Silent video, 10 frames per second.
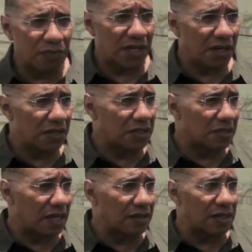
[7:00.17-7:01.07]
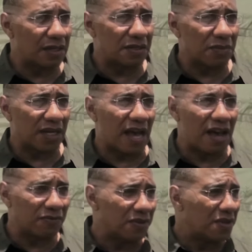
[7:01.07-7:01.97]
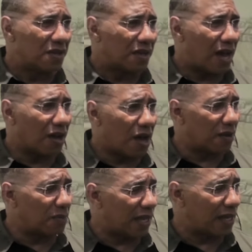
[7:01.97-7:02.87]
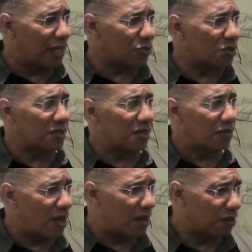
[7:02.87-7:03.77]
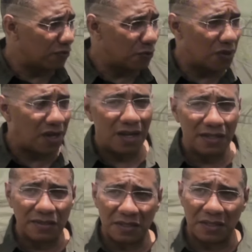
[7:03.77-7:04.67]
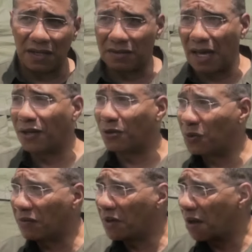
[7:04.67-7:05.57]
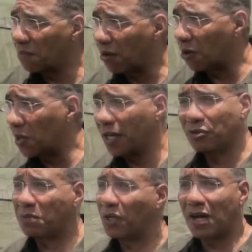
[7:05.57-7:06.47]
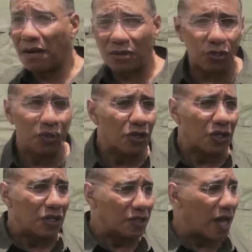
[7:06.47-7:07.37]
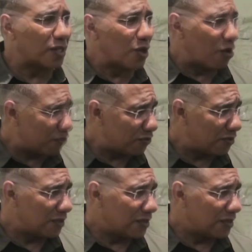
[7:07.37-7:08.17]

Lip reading: areas in St. Elizabeth have got back electricity. I've gotten a few calls to say, thank you, we have got back our electricity, but not enough.